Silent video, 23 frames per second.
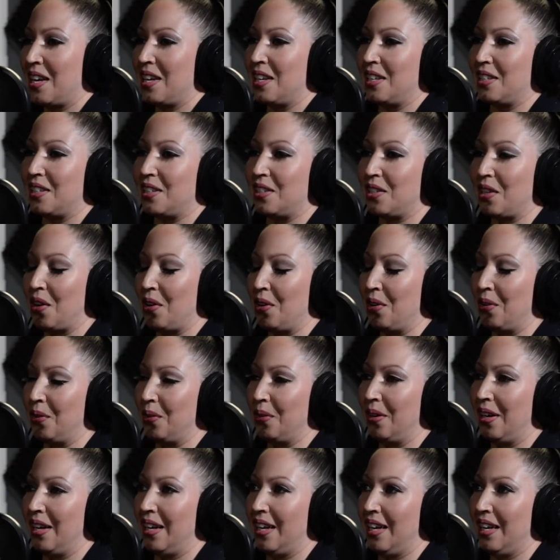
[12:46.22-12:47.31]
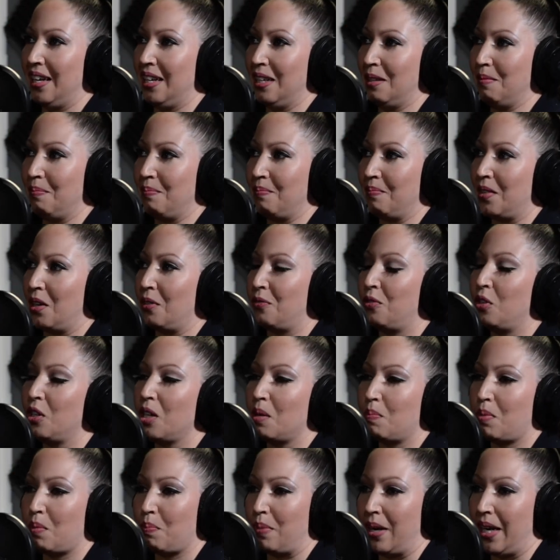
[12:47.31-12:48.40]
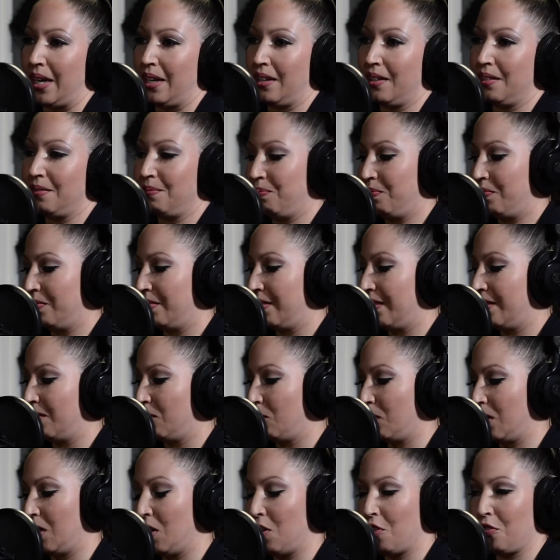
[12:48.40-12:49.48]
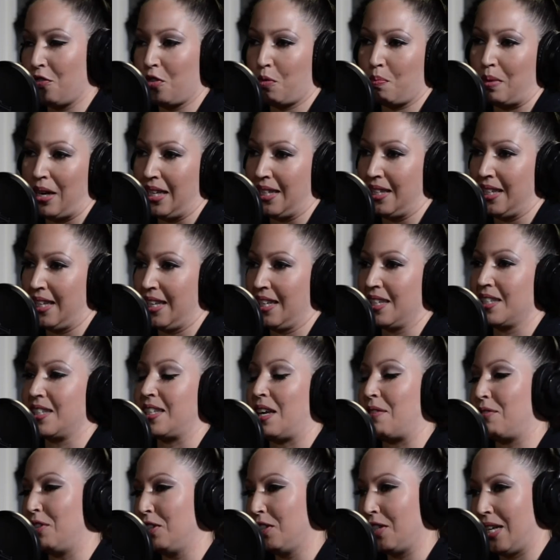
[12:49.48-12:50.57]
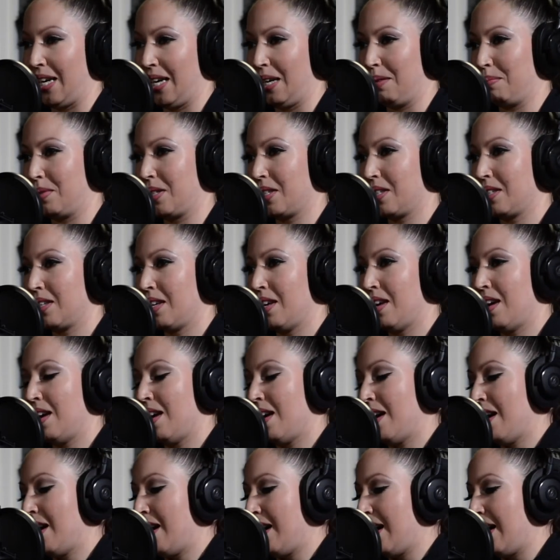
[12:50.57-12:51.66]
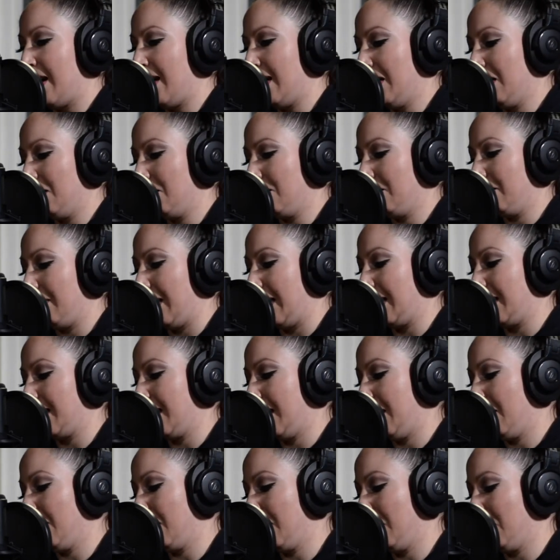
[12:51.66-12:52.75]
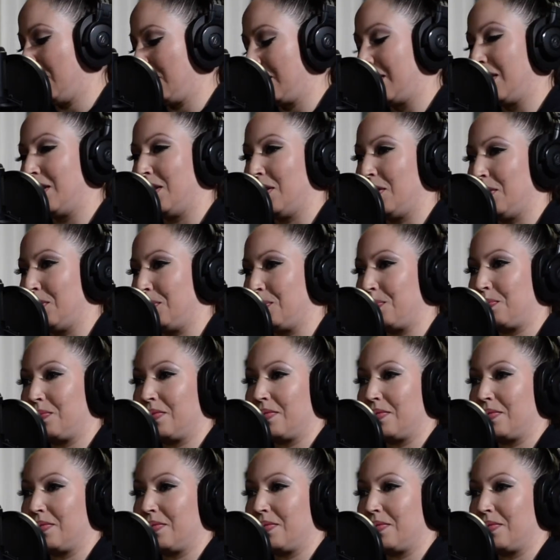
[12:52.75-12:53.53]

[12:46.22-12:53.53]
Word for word: So um, they're fully prepared. We go over pricing several times. Um, I tell them, you know,